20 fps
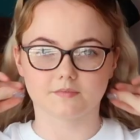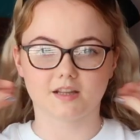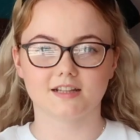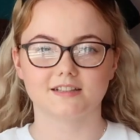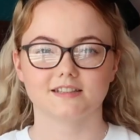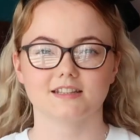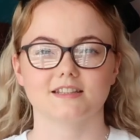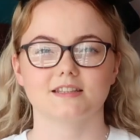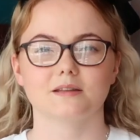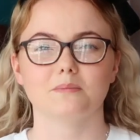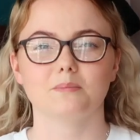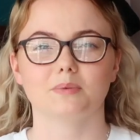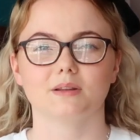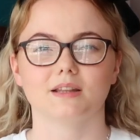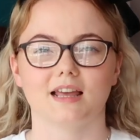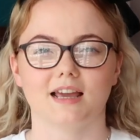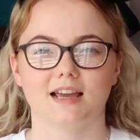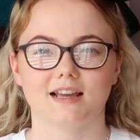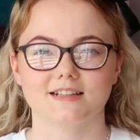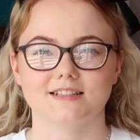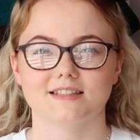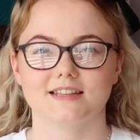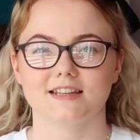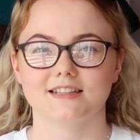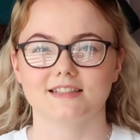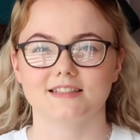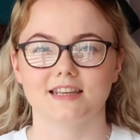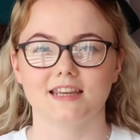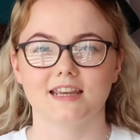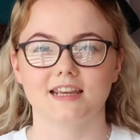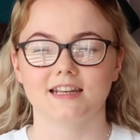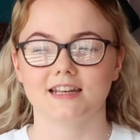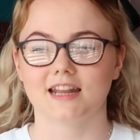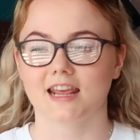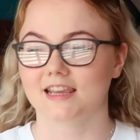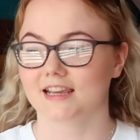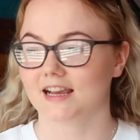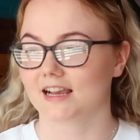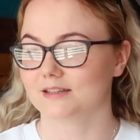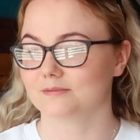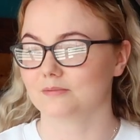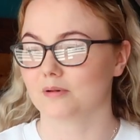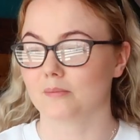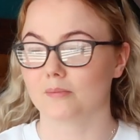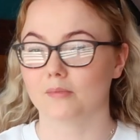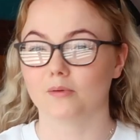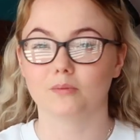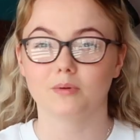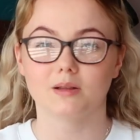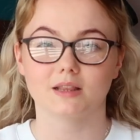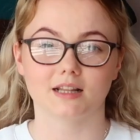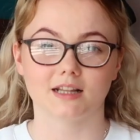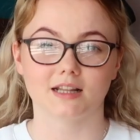it's as simple as seeing a cast member with a